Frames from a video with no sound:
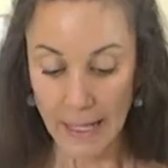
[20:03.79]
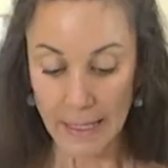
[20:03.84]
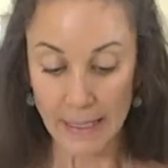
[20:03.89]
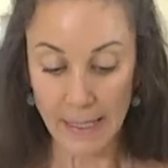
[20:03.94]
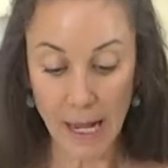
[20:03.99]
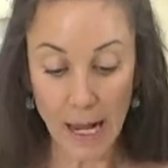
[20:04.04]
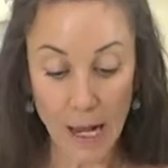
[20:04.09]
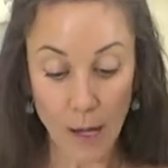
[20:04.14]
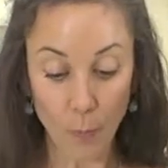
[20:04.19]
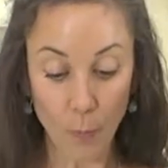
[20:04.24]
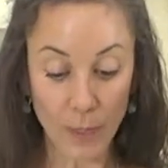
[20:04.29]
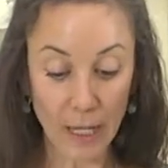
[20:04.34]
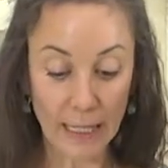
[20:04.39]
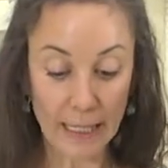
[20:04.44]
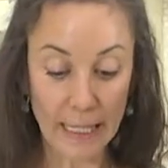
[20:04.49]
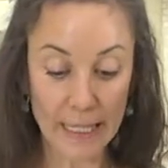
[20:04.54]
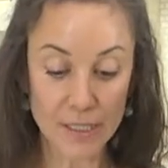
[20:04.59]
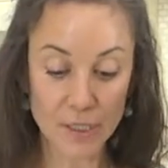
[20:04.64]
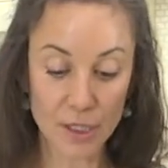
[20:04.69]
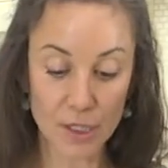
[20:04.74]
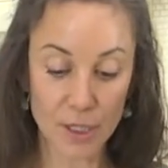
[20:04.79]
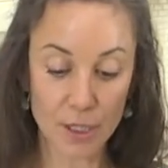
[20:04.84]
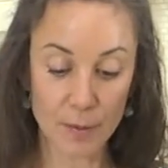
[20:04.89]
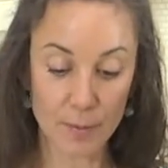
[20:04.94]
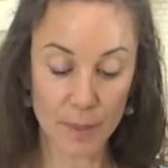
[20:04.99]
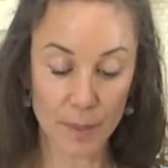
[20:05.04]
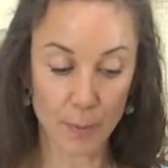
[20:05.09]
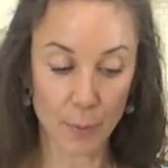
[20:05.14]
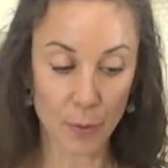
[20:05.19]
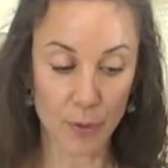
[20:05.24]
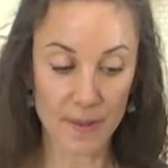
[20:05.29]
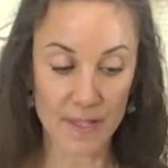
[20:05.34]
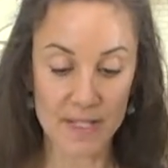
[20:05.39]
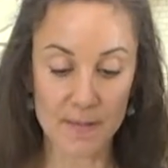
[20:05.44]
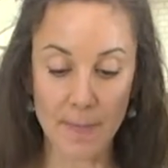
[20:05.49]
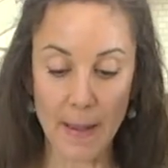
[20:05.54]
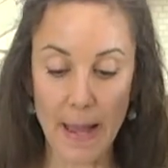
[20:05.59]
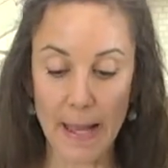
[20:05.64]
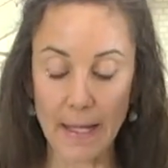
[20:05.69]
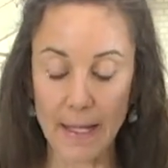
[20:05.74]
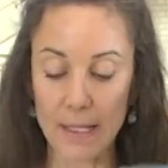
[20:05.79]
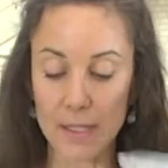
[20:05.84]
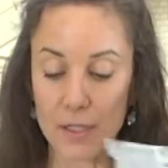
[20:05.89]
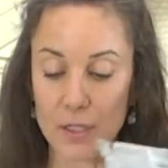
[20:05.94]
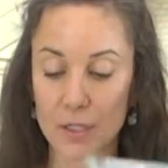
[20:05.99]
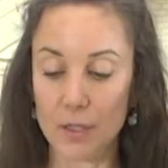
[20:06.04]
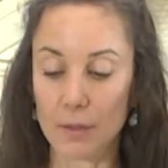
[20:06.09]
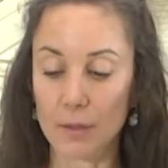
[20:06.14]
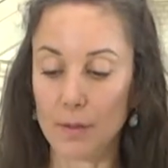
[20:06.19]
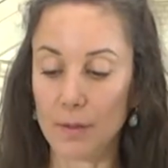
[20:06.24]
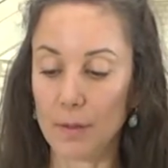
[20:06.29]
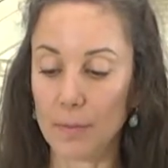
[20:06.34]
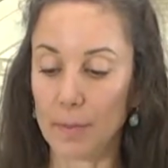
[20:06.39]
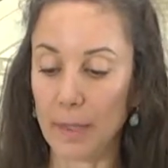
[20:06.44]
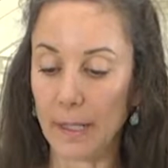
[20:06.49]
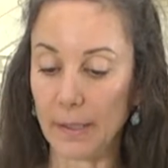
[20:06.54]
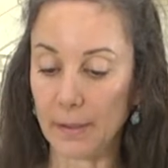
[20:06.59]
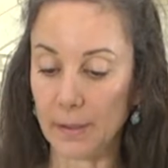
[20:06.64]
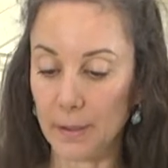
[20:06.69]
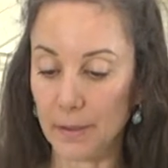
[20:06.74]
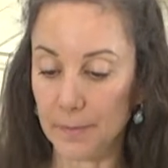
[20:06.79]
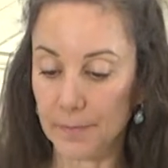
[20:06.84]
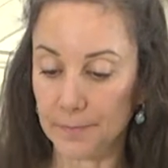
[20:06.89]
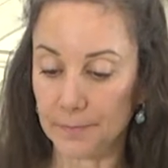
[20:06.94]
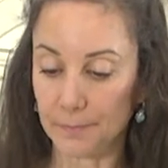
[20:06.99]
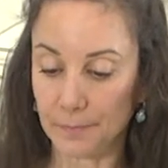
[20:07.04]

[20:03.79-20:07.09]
Now, what I like to do, I'm going to pour this back into the blender.